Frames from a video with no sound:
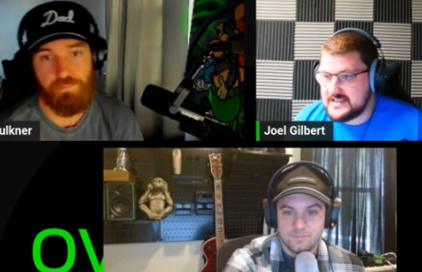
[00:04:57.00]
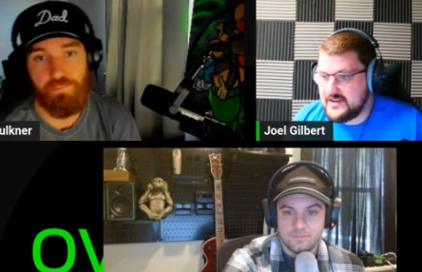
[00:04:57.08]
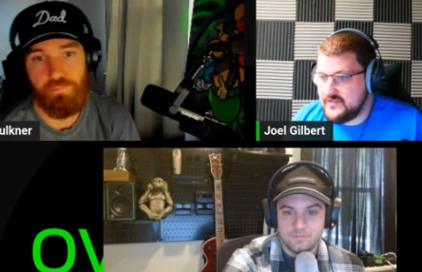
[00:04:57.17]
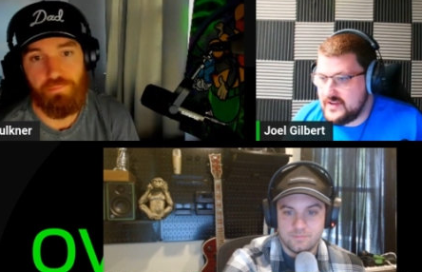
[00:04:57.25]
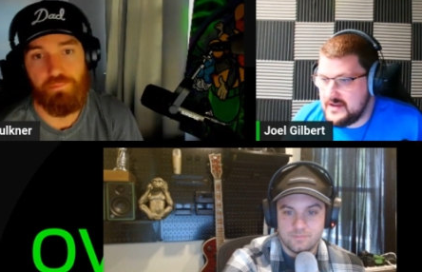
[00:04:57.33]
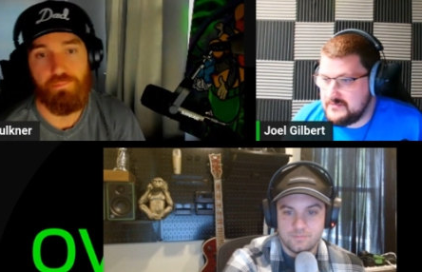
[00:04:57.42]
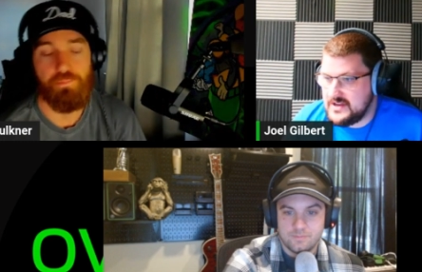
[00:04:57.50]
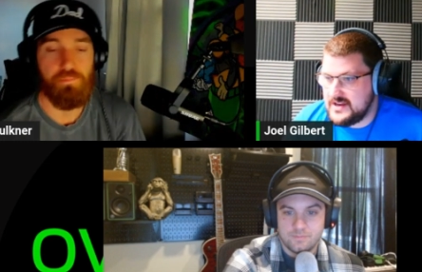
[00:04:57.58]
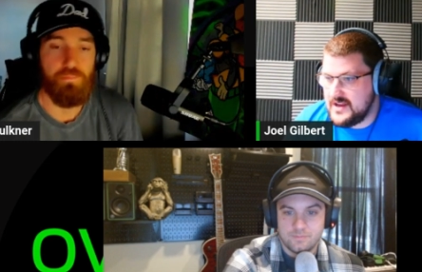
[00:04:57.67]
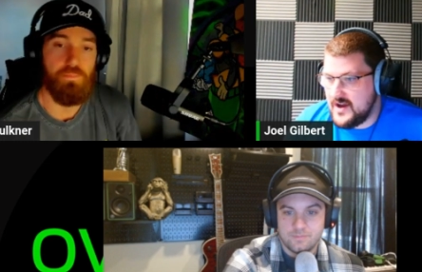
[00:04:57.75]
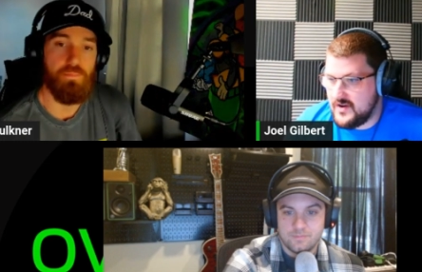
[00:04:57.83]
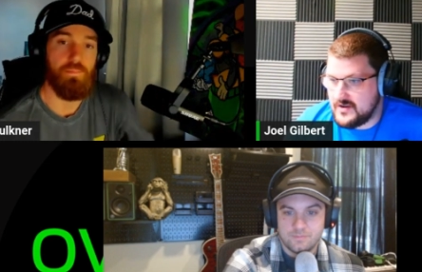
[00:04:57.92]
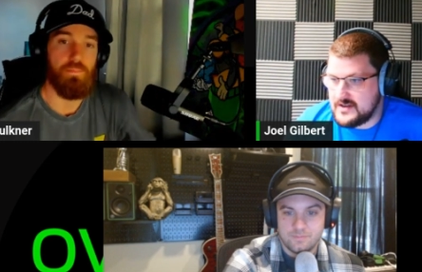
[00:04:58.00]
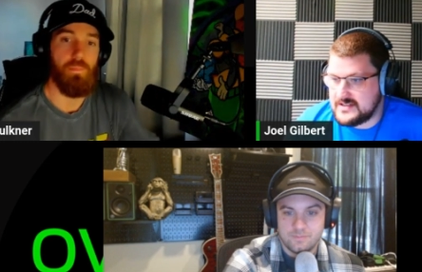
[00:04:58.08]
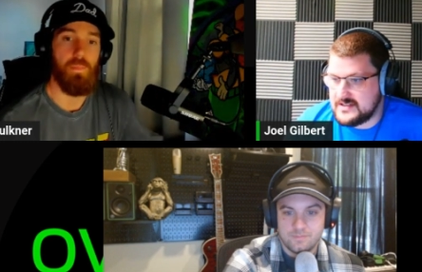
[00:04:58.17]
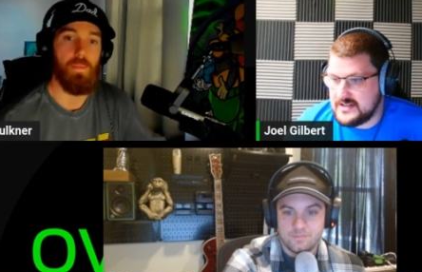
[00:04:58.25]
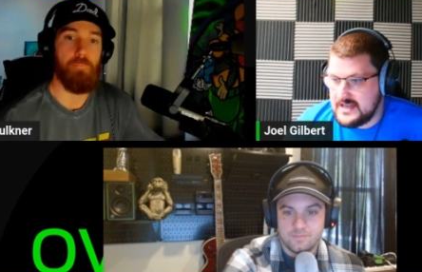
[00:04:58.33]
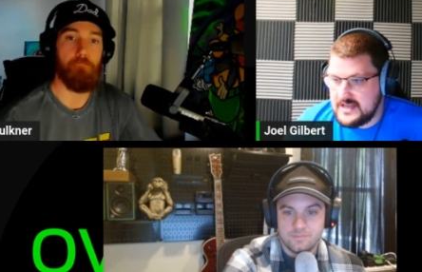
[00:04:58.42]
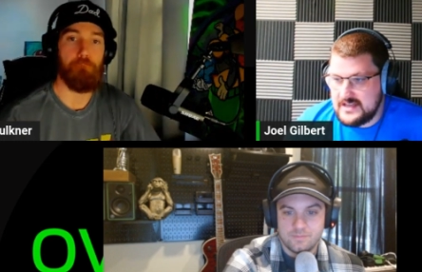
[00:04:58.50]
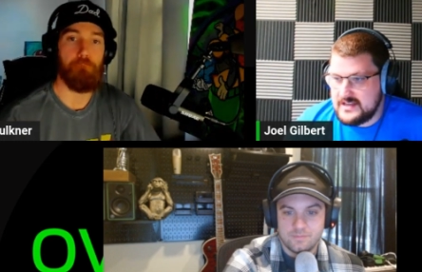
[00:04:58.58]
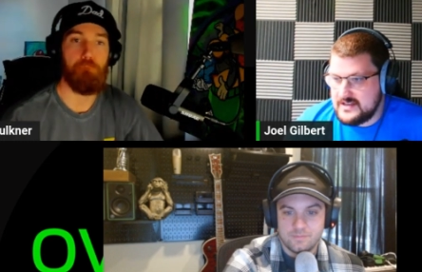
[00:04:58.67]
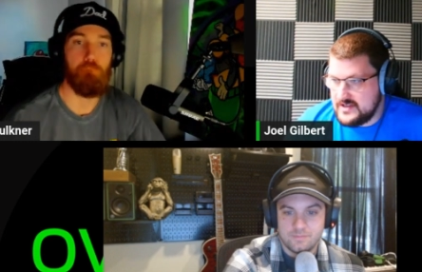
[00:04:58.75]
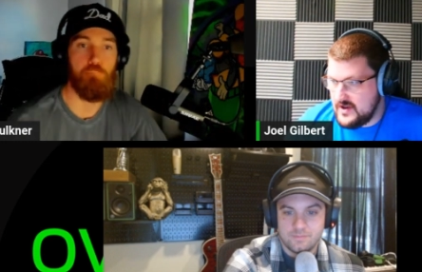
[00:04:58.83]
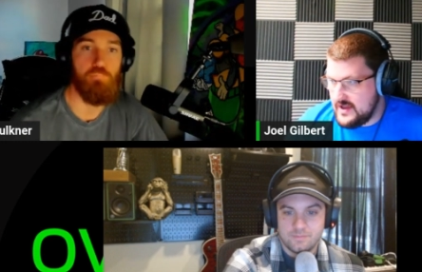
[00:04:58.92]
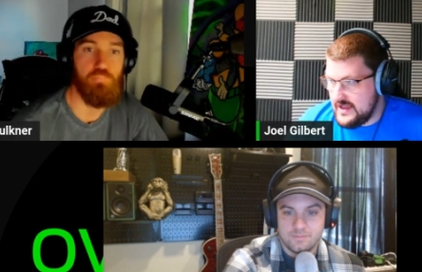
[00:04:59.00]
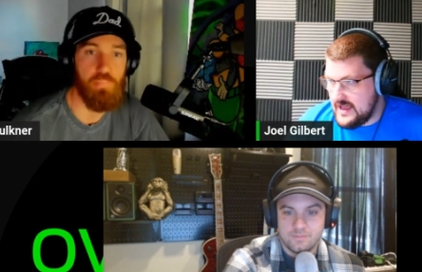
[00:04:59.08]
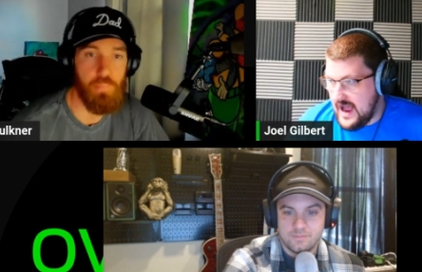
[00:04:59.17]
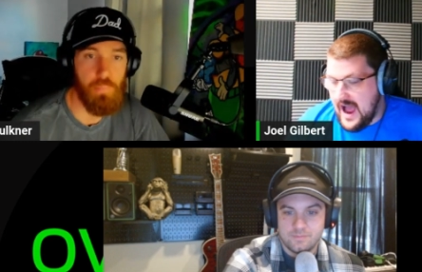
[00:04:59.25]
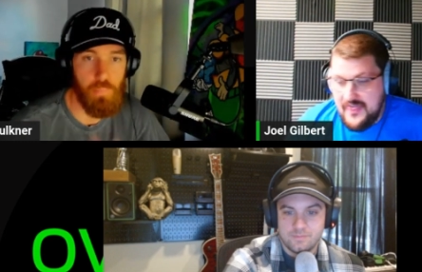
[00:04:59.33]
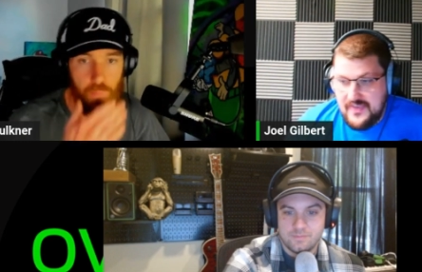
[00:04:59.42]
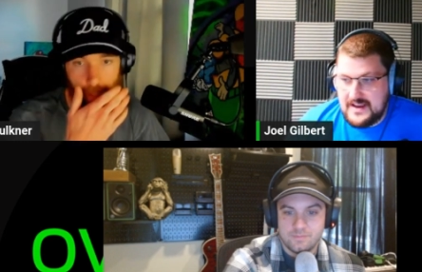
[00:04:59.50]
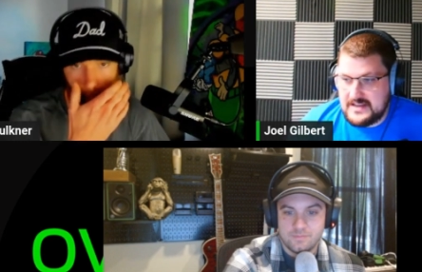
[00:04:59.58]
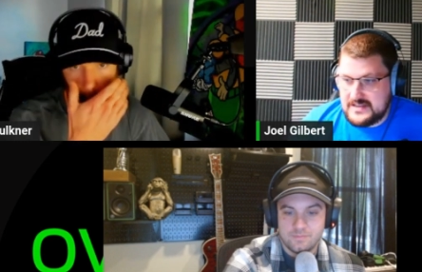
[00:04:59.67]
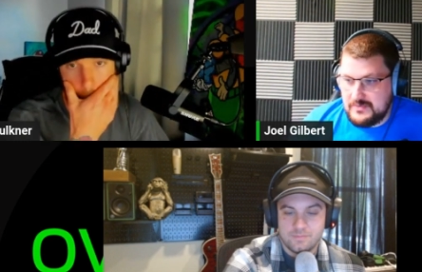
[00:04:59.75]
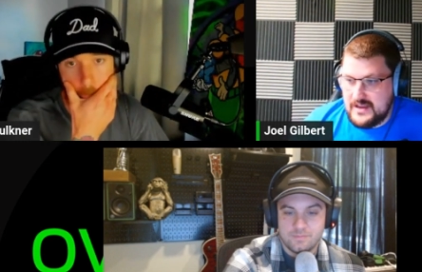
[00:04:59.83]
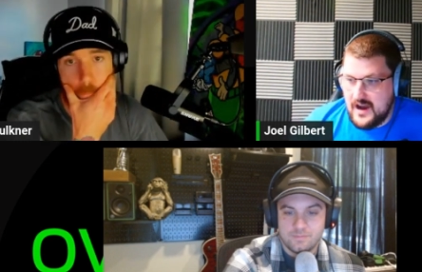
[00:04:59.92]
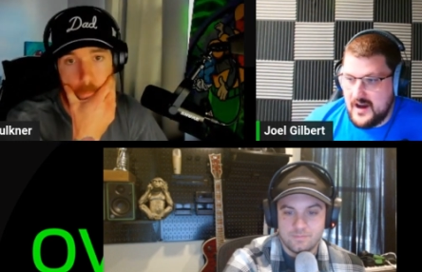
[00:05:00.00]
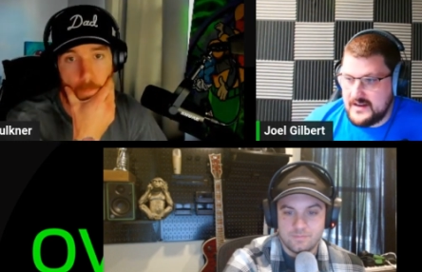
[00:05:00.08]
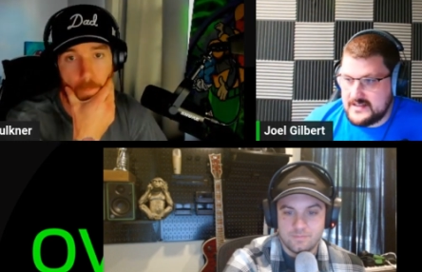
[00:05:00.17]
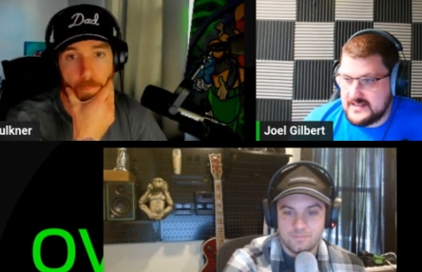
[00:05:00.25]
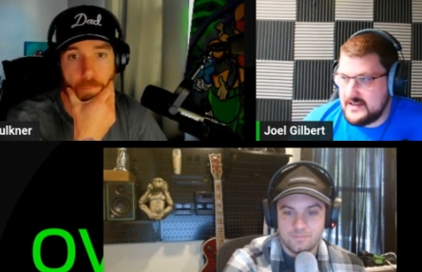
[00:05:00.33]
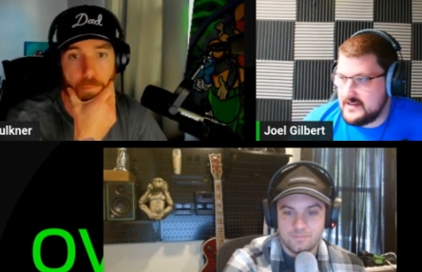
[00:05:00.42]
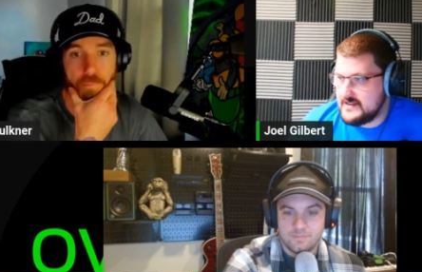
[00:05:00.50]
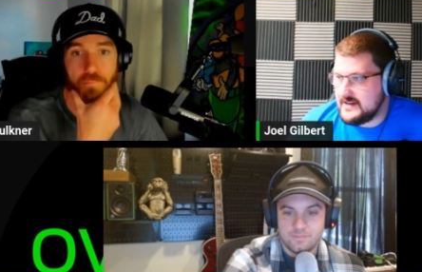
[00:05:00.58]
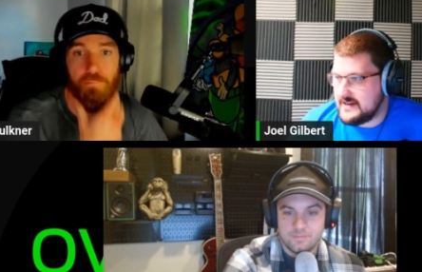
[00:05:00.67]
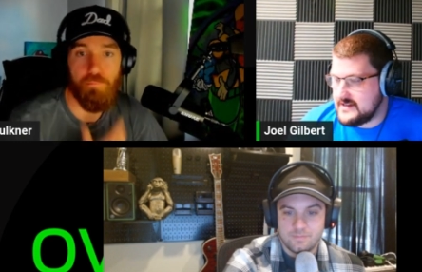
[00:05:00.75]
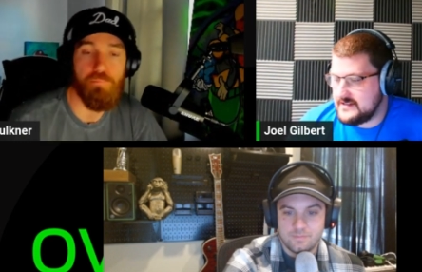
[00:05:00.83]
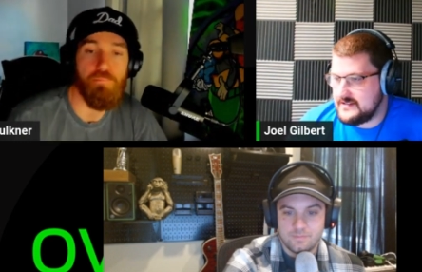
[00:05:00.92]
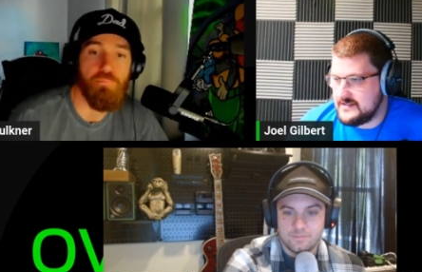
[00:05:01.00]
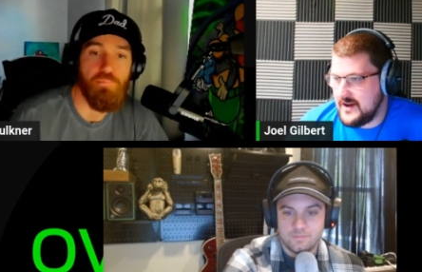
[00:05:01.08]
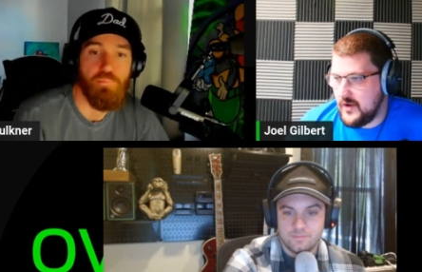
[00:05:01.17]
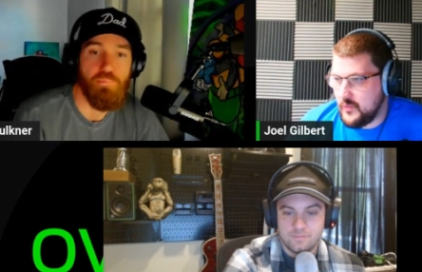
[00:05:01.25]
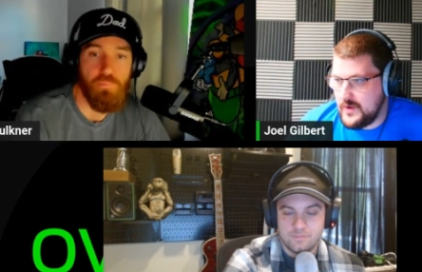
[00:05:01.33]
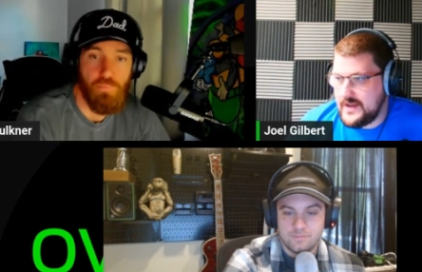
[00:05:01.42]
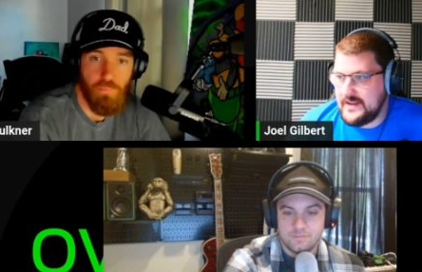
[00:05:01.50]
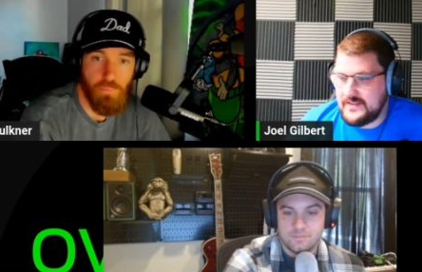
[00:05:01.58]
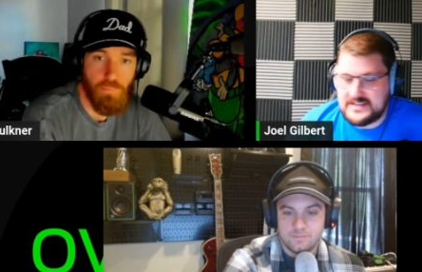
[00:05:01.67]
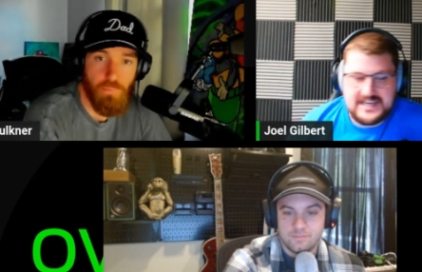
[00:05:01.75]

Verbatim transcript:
Speaker 1: give him, you know, because you know, I think to be honest, it like a win in the